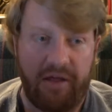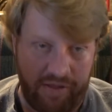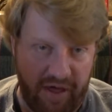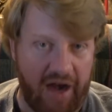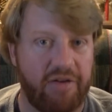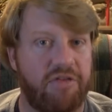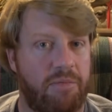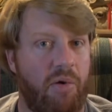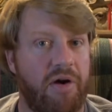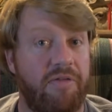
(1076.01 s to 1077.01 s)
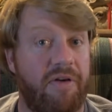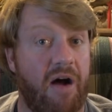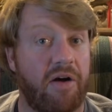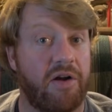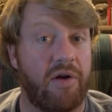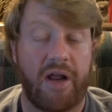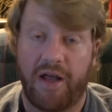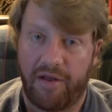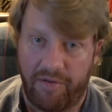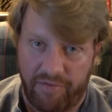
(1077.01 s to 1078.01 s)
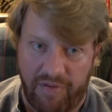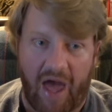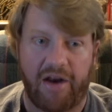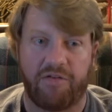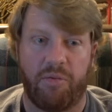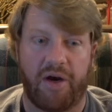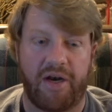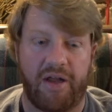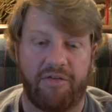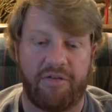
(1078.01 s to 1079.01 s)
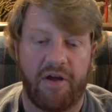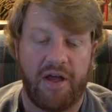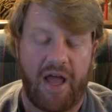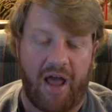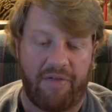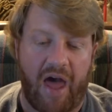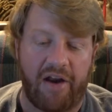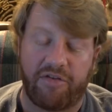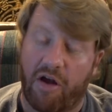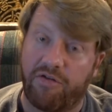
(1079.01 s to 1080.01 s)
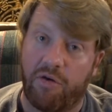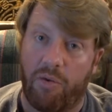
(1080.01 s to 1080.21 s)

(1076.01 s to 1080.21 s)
That is the point of falconry. That is what it is. And that is also